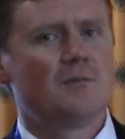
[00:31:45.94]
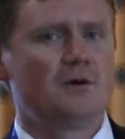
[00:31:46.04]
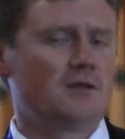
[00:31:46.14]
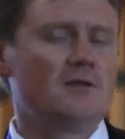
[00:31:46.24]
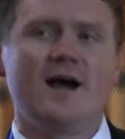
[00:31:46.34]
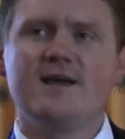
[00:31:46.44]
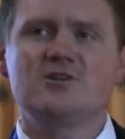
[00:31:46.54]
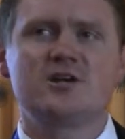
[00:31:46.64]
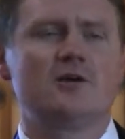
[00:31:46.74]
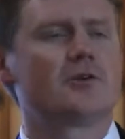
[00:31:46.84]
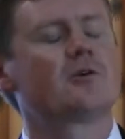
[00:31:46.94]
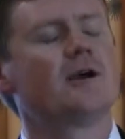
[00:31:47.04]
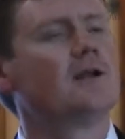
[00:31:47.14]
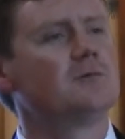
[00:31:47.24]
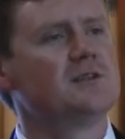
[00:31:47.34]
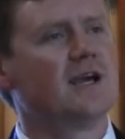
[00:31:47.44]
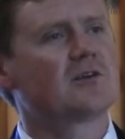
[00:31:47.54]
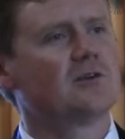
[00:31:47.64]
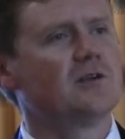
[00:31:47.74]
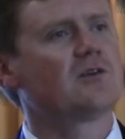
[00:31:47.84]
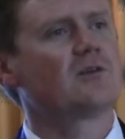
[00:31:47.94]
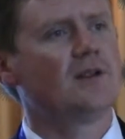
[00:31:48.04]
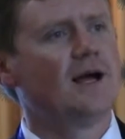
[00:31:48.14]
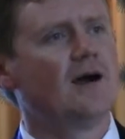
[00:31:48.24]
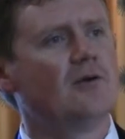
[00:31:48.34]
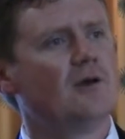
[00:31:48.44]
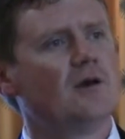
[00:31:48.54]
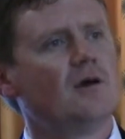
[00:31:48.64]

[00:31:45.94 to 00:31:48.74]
but the lion's share of the credit was actually disallowed,